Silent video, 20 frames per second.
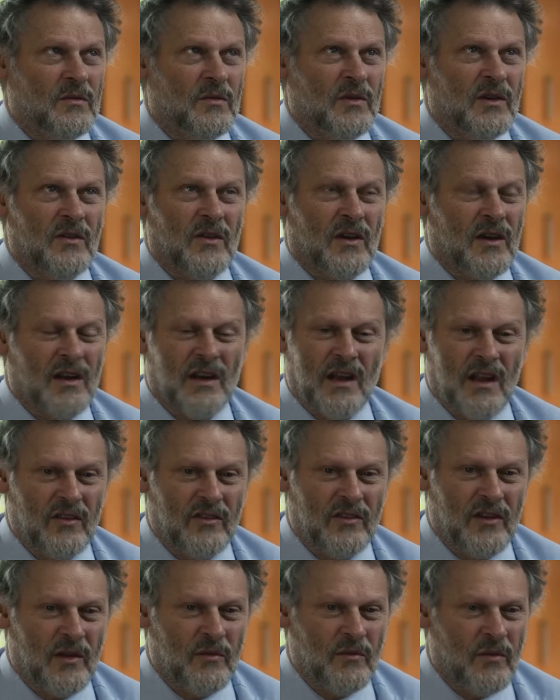We're not going to get our
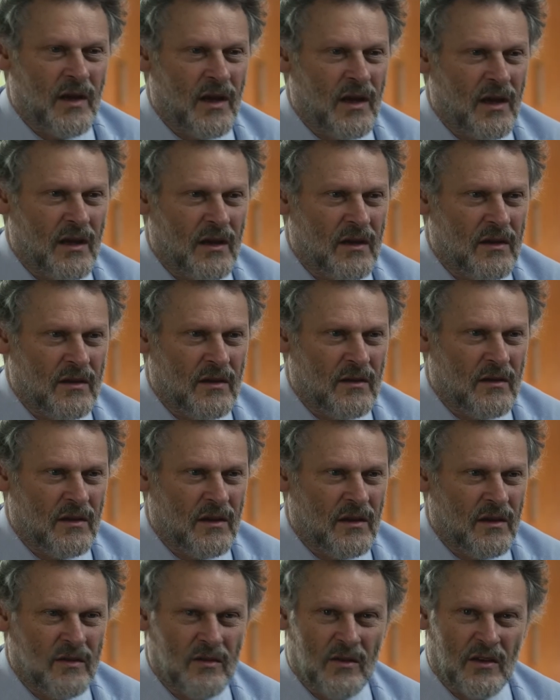son back.
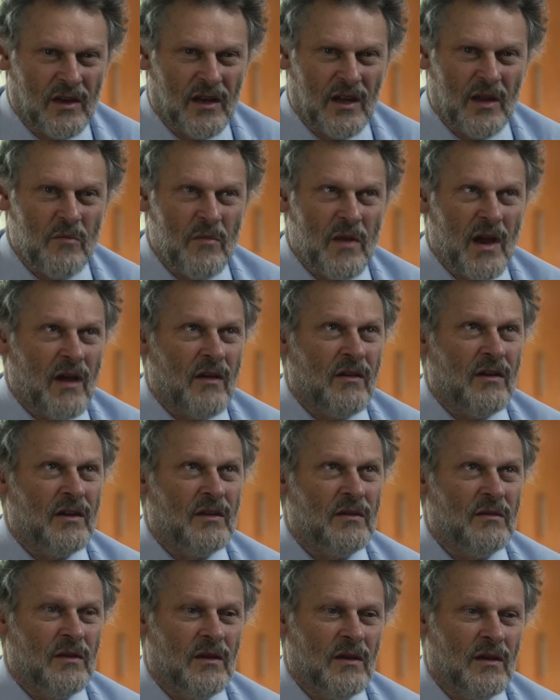He's not going to get
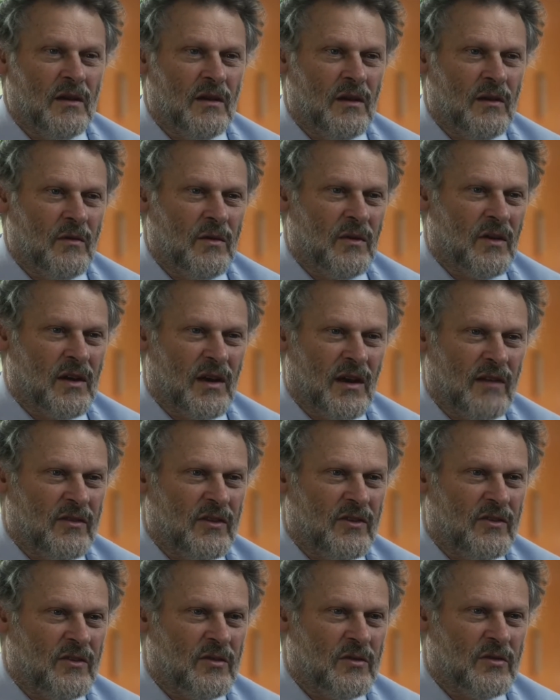married. We're not going to have
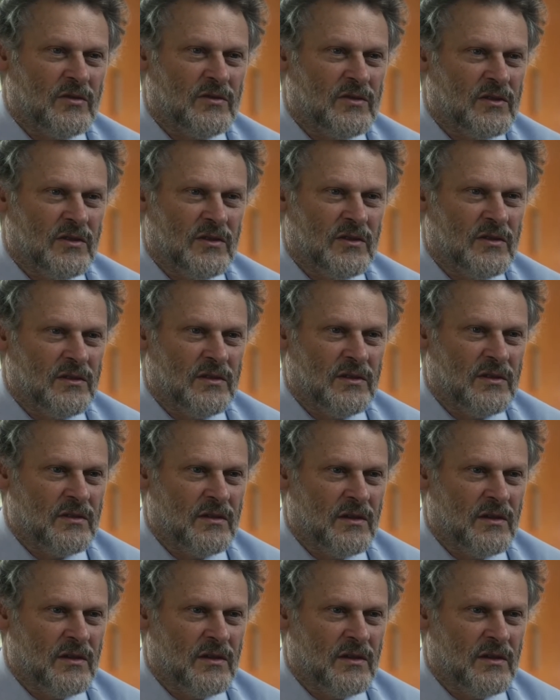his children.